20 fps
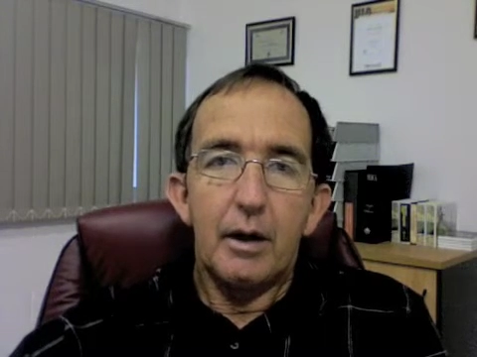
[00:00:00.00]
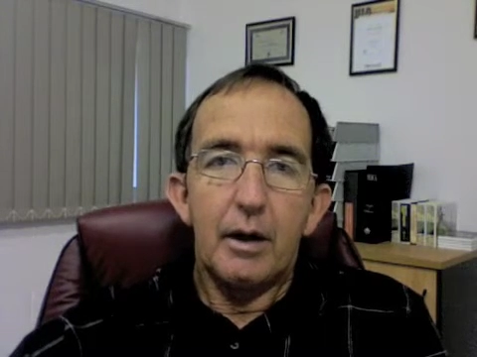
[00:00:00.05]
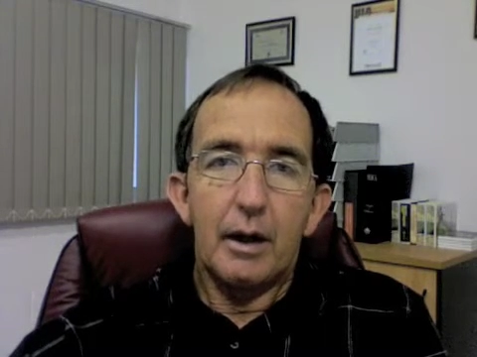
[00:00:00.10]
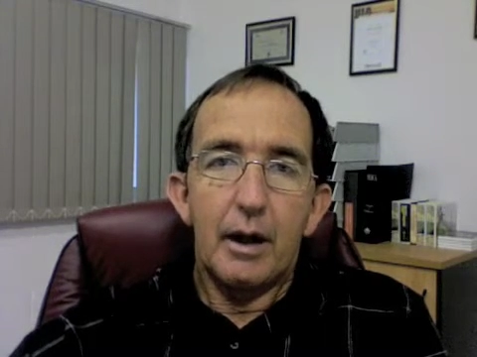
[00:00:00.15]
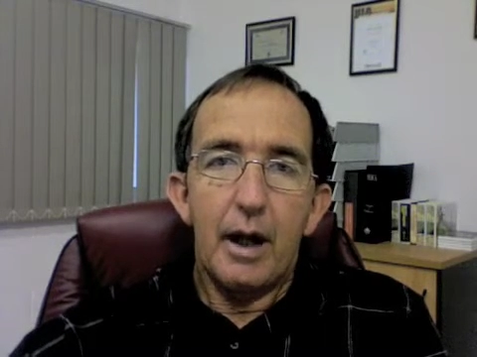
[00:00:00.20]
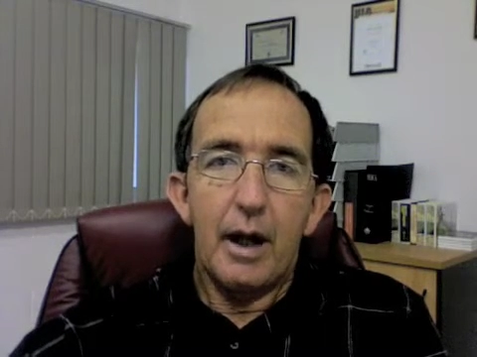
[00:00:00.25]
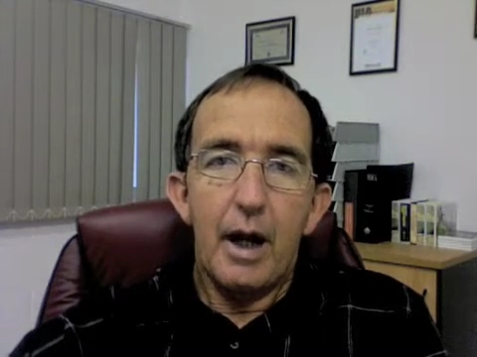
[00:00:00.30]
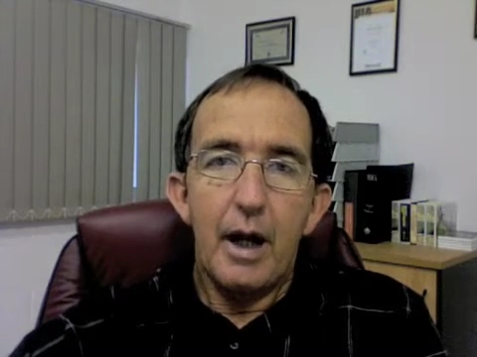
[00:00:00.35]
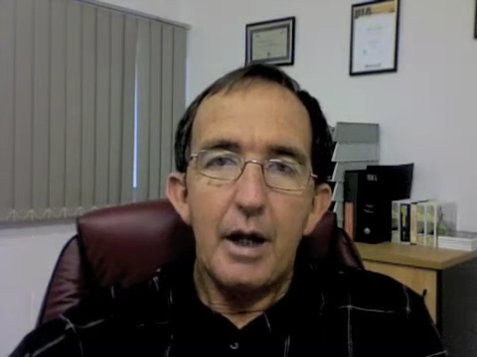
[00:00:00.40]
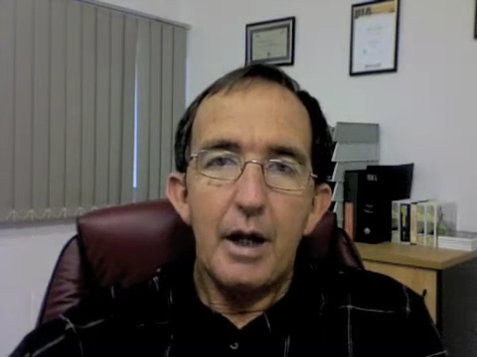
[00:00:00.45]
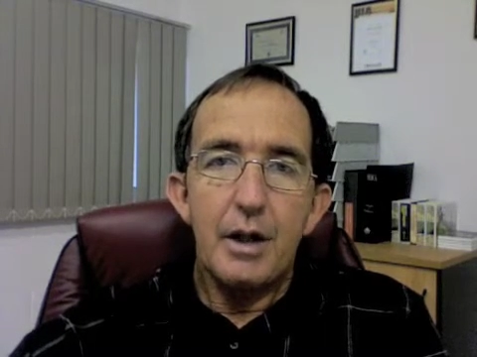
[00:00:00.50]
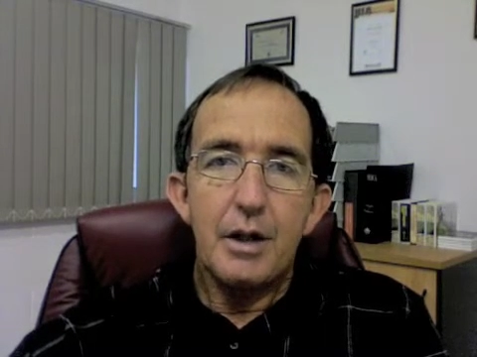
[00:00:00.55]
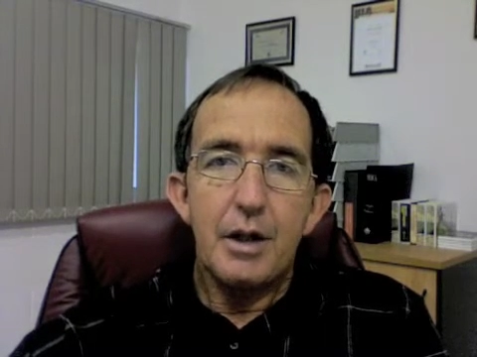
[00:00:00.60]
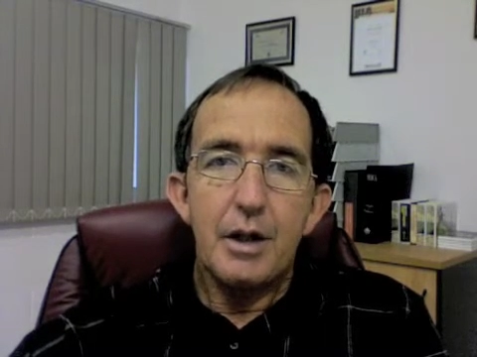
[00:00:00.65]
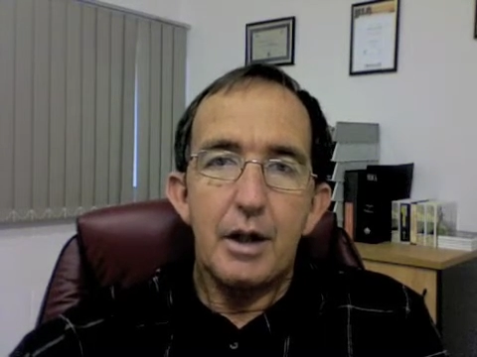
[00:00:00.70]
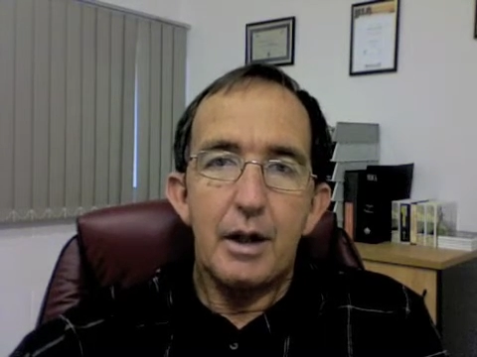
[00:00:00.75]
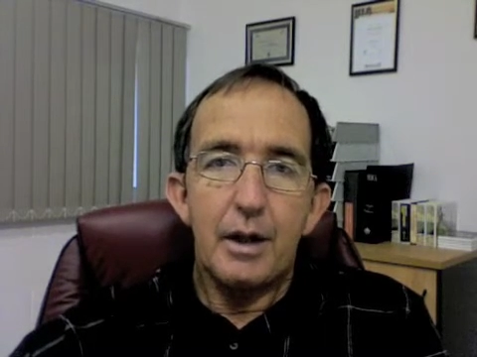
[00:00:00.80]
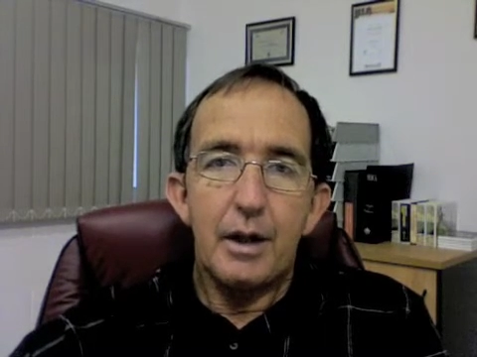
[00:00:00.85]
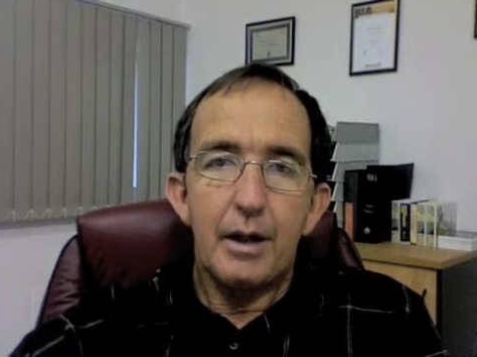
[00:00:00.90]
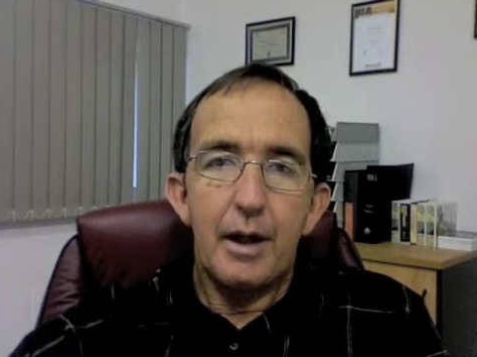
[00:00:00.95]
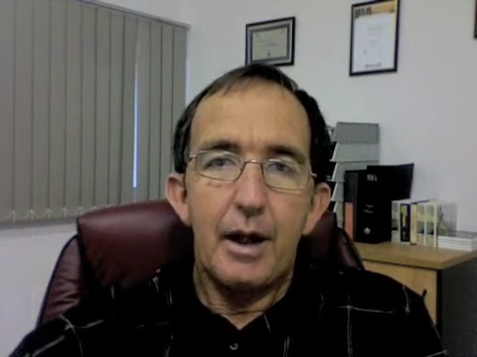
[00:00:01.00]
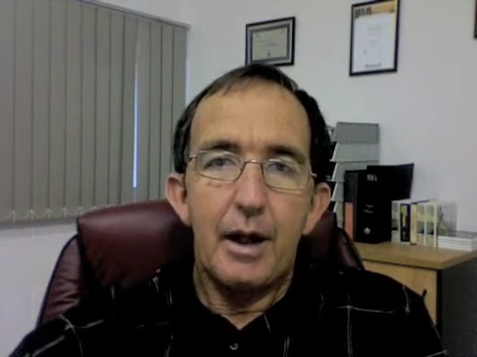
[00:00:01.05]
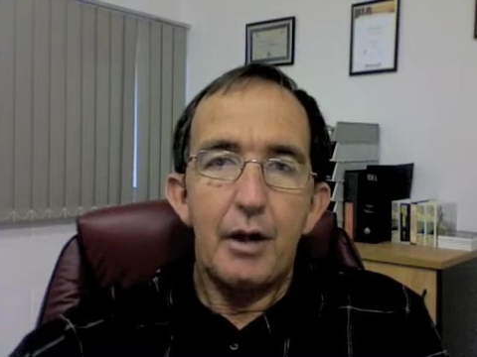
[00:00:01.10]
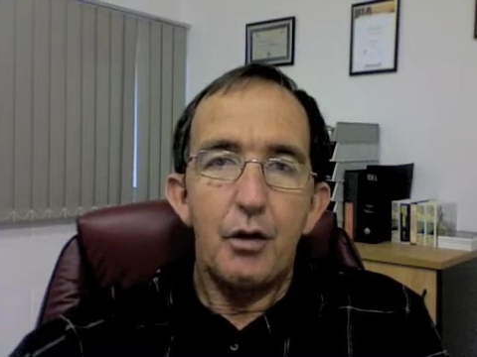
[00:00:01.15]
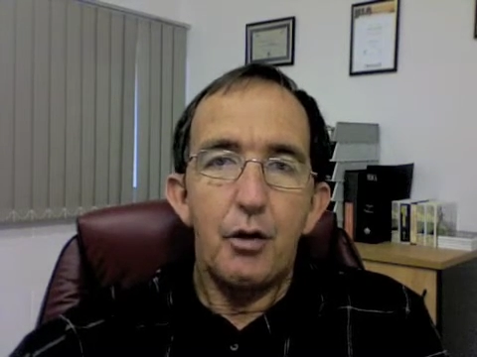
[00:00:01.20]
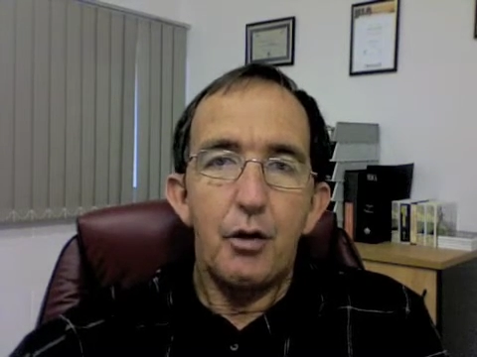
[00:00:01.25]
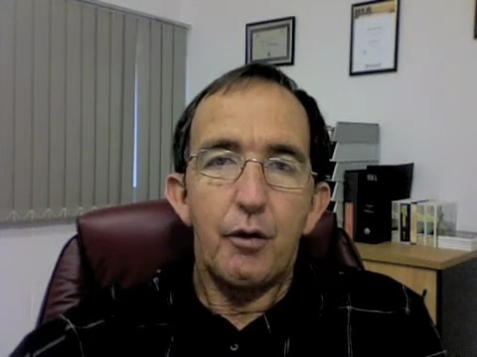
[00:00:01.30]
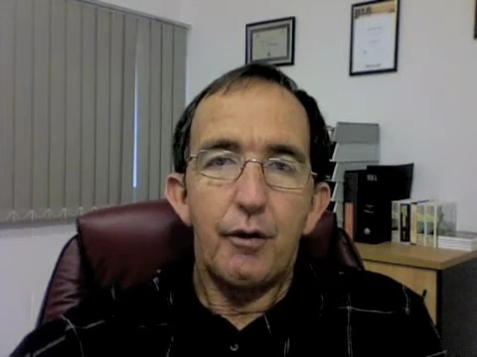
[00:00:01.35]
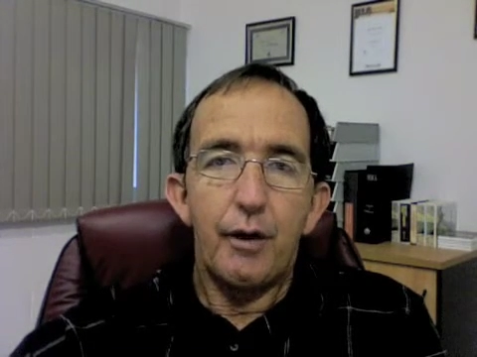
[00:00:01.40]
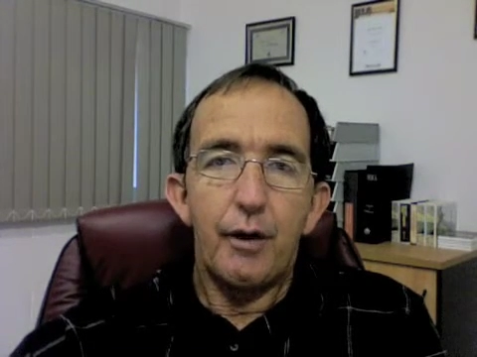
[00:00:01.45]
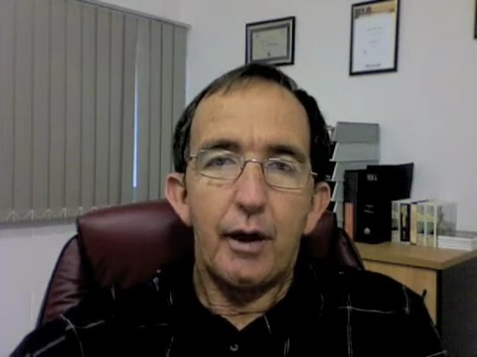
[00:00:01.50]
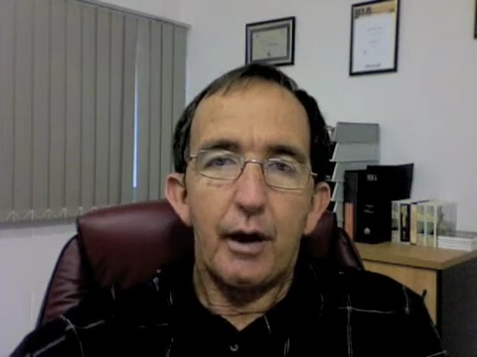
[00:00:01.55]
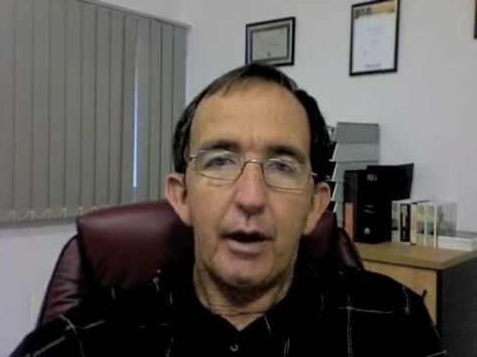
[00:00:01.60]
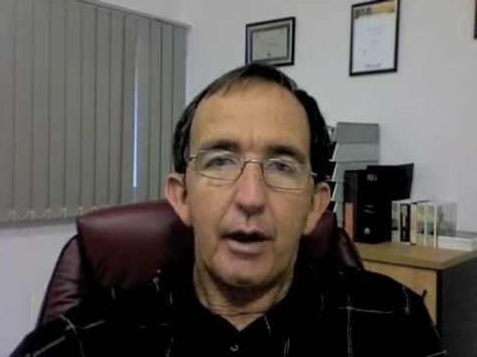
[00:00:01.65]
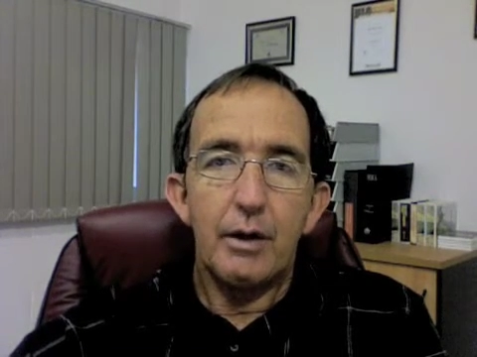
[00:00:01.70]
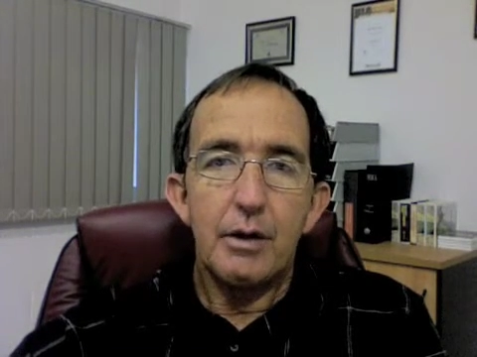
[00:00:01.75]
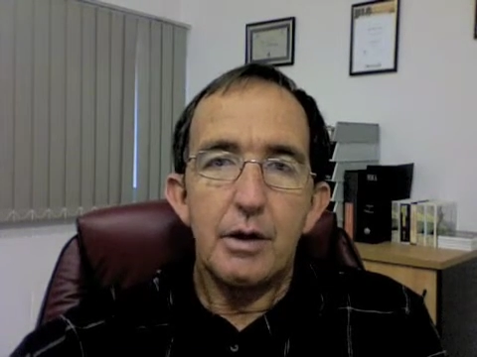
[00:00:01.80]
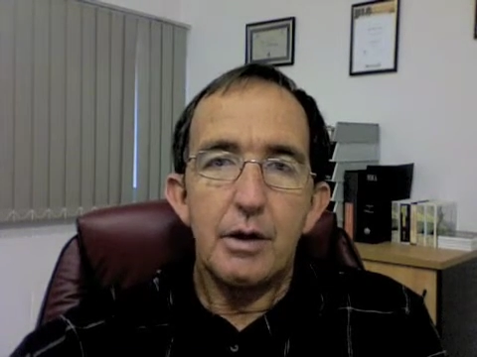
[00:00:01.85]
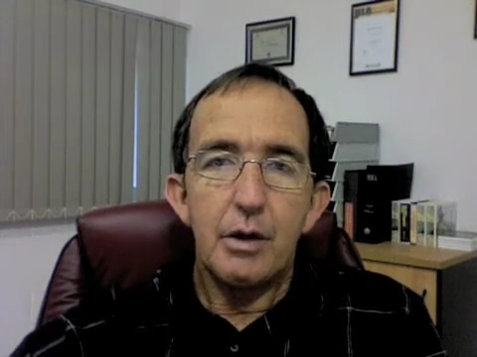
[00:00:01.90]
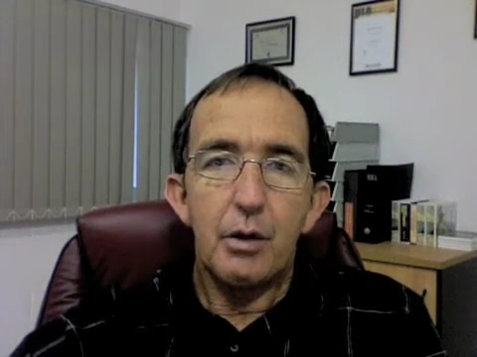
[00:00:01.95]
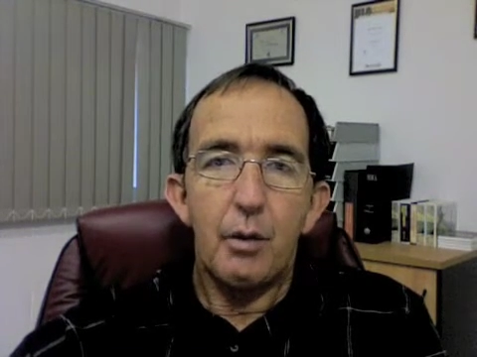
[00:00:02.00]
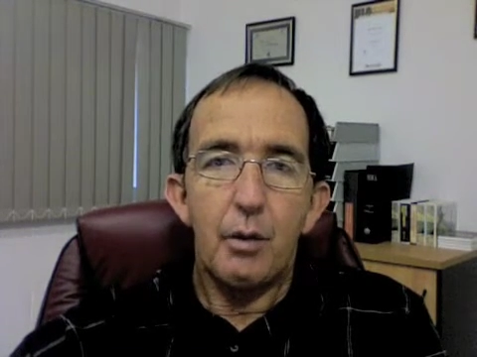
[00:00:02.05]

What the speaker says: gauge how you're feeling too